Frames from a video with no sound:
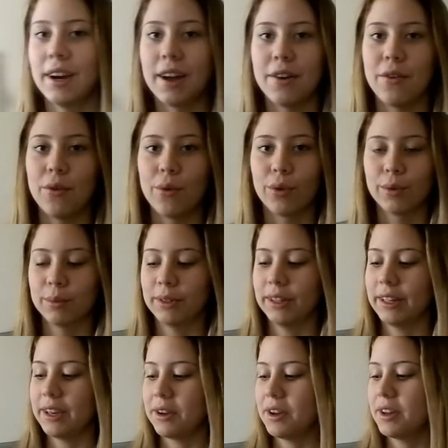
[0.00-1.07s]
I'd
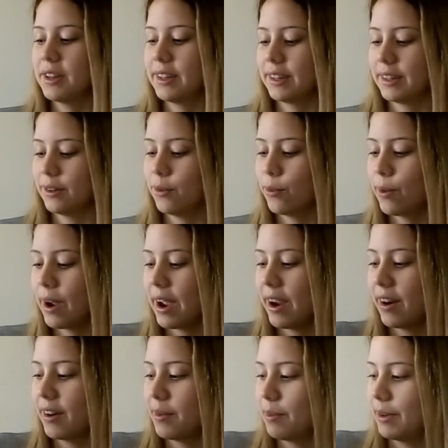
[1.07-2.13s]
normally
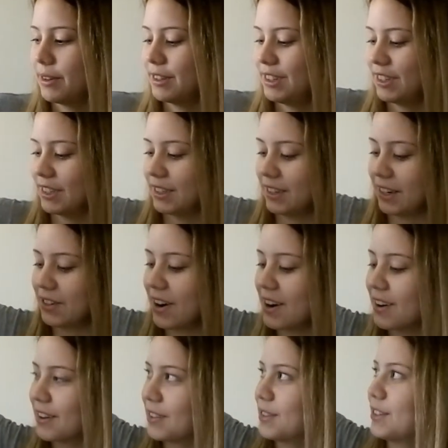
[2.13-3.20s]
wear, but it's just, I tried it
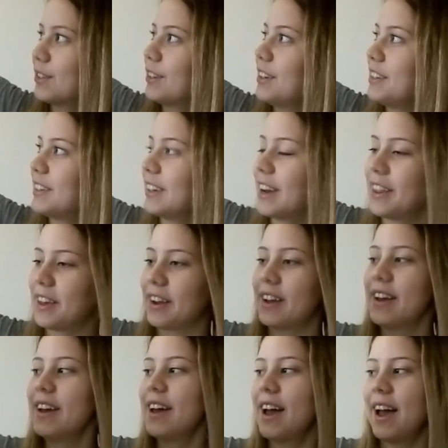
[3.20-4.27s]
on, it was so cute together,
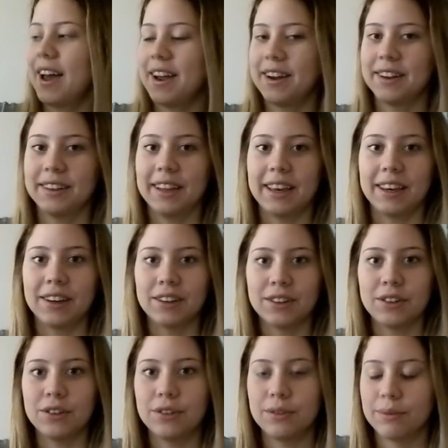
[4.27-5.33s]
and it
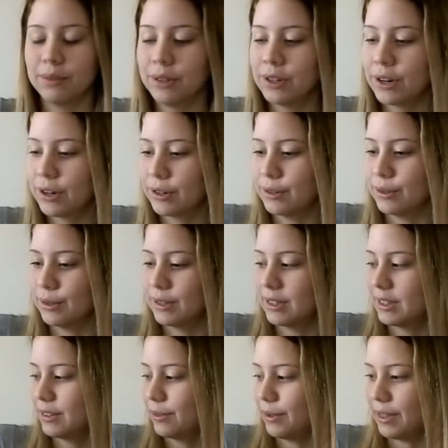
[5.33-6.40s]
like
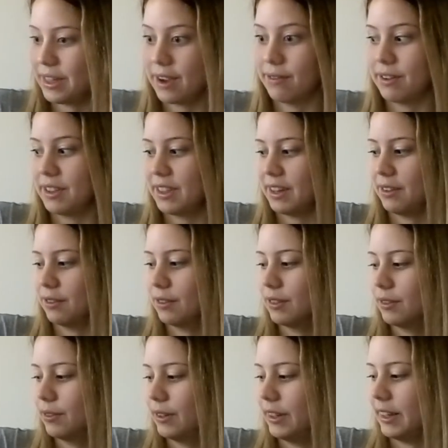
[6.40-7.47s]
goes with everything,
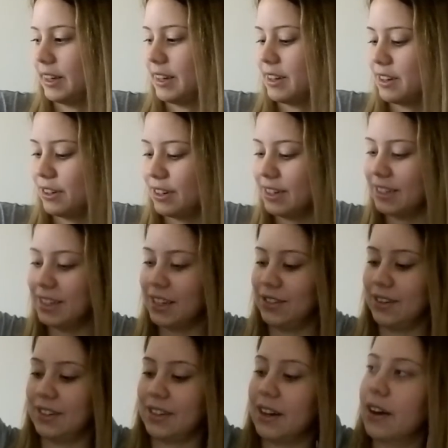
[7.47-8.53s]
really. And you can
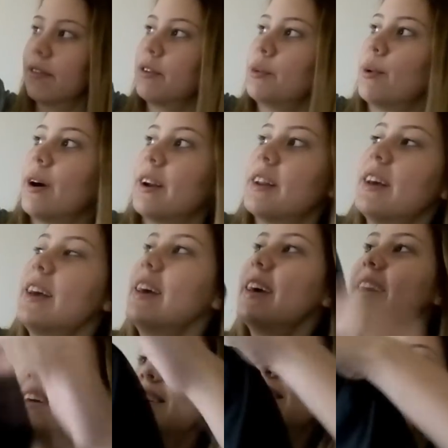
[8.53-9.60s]
accessorize it however you want.
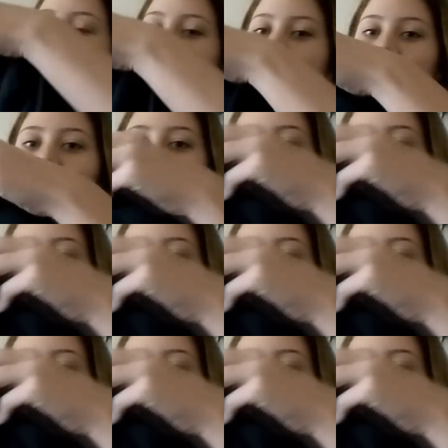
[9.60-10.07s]
It's like this